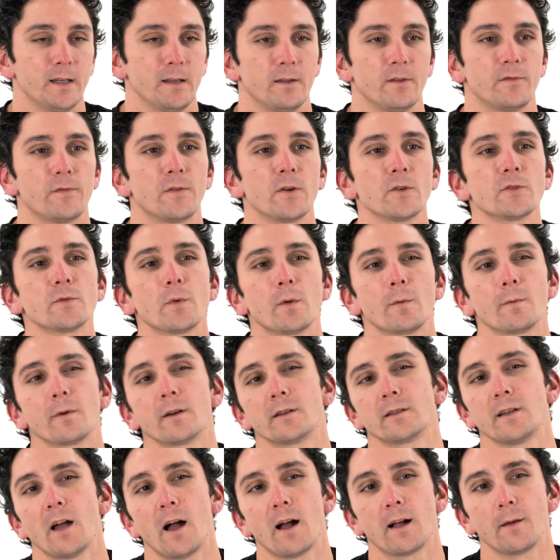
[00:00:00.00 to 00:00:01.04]
The first one we're
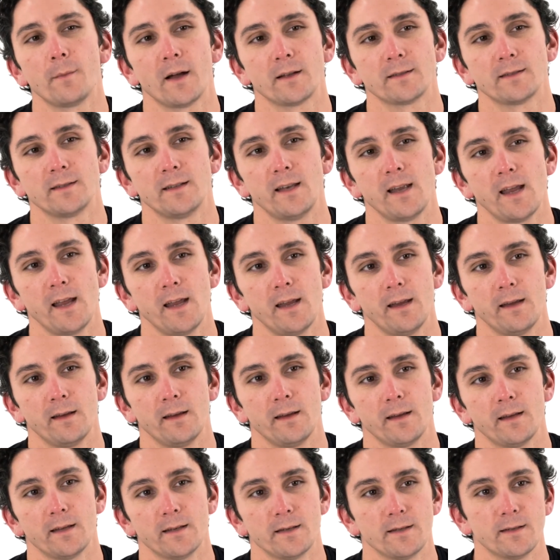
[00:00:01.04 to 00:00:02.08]
going to talk about today
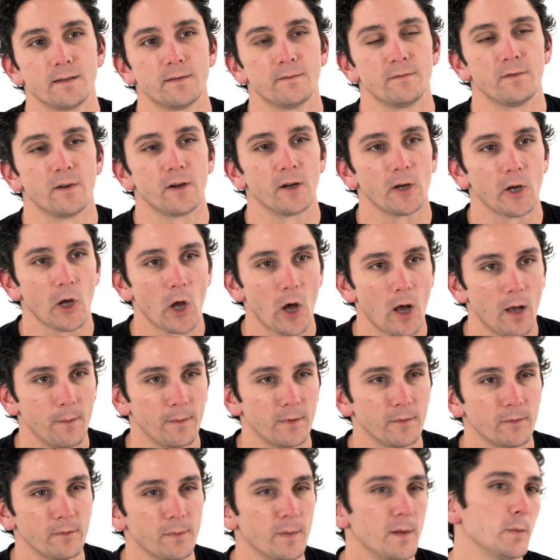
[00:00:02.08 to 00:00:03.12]
is very
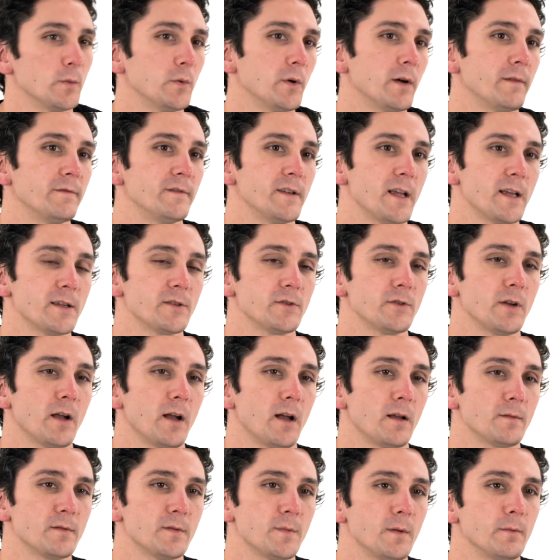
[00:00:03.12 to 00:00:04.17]
common with people who have desk
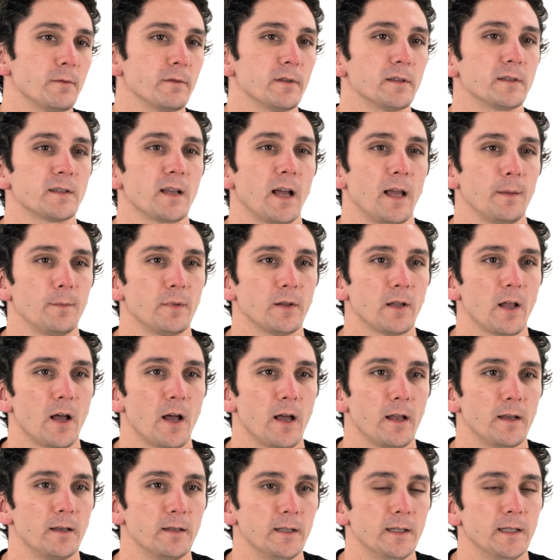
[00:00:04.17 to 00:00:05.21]
jobs, people that type a
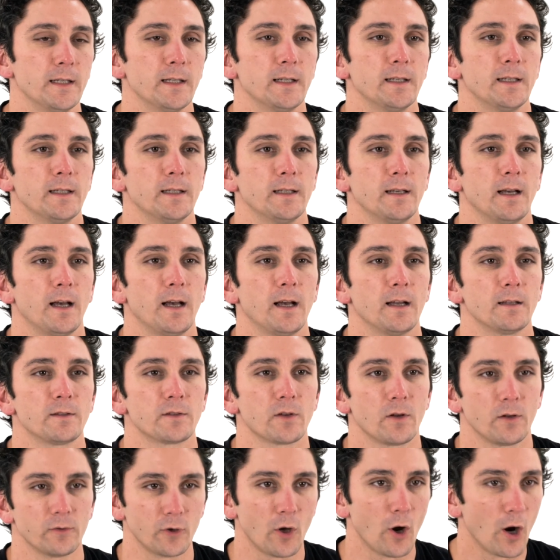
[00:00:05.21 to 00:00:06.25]
lot. It's
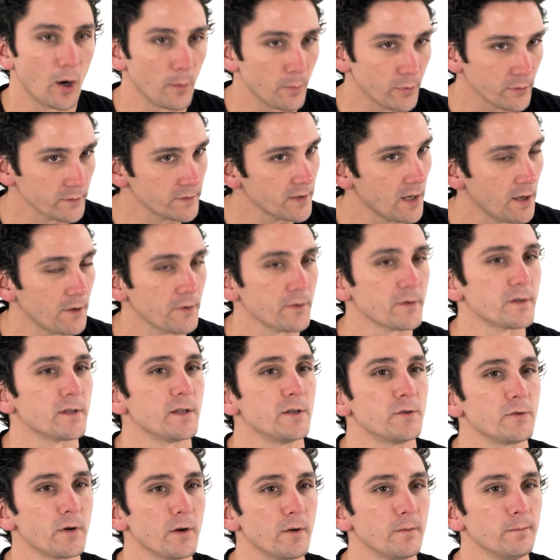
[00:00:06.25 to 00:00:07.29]
called carpal tunnel
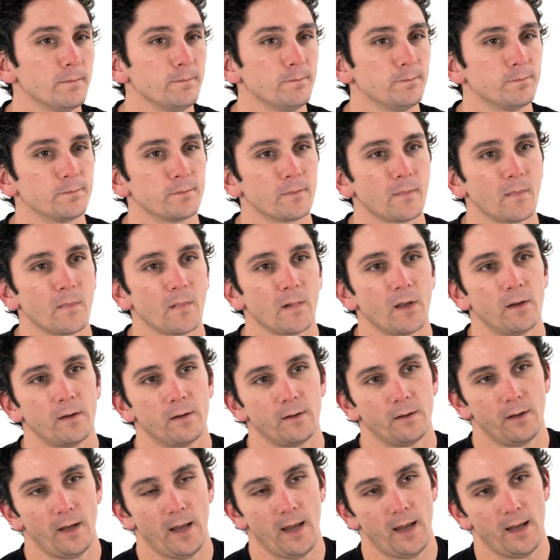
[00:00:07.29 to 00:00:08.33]
syndrome.
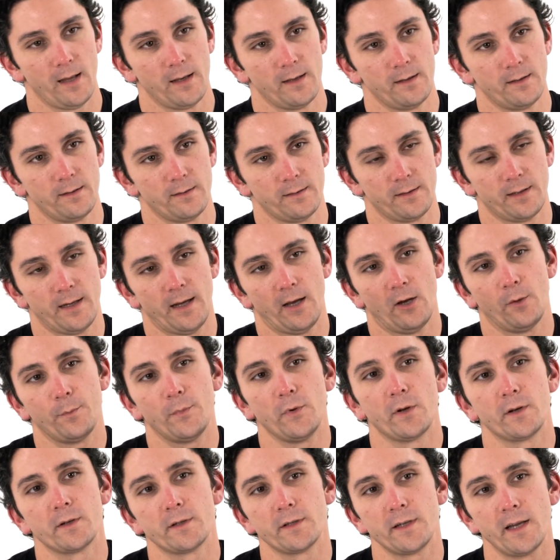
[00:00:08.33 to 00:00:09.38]
And to help
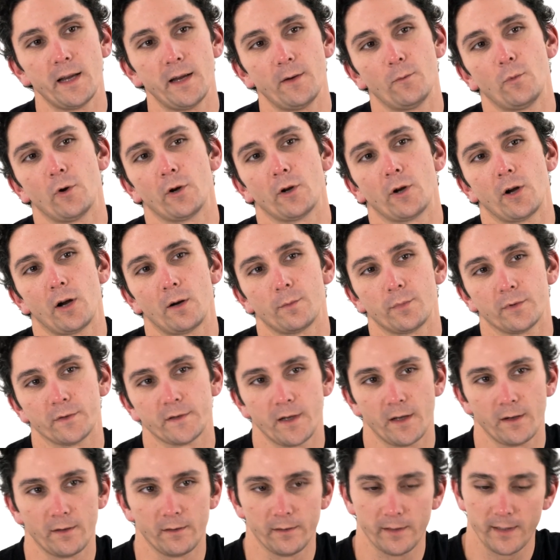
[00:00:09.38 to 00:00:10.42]
you understand what carpal
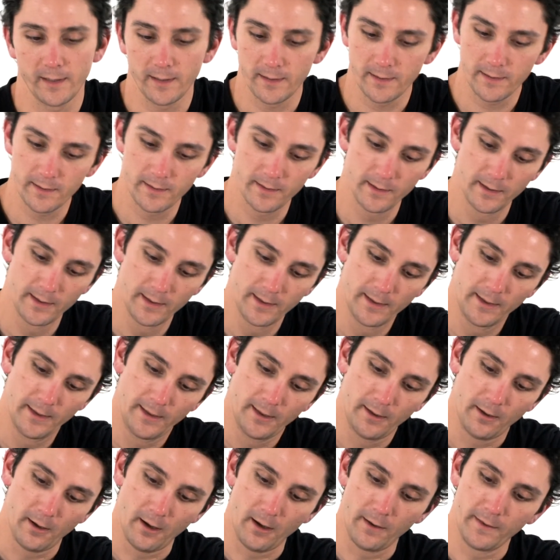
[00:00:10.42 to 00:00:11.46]
tunnel is,
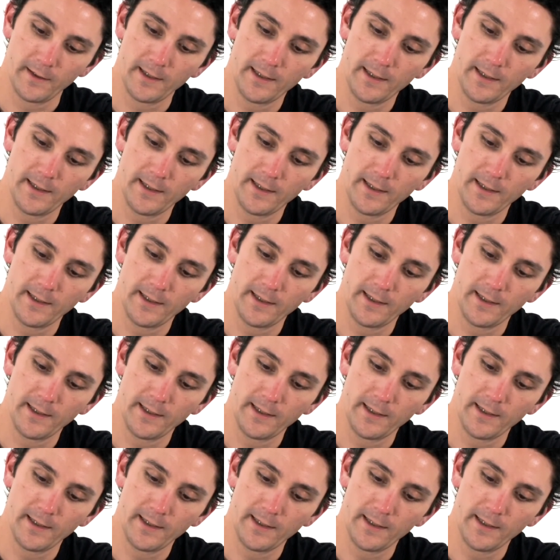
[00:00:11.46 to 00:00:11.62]
on